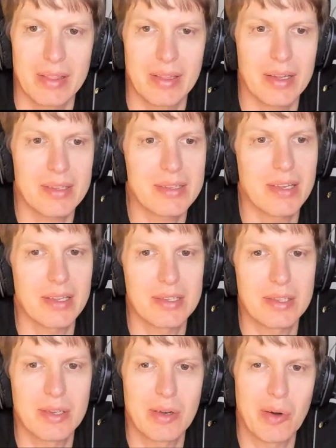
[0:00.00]
let's get
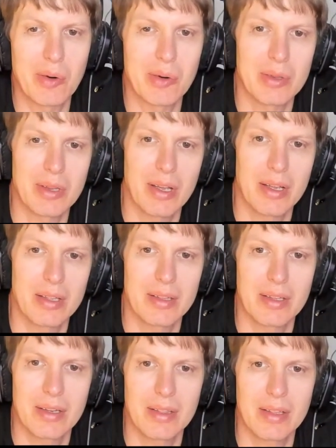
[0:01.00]
going and uh,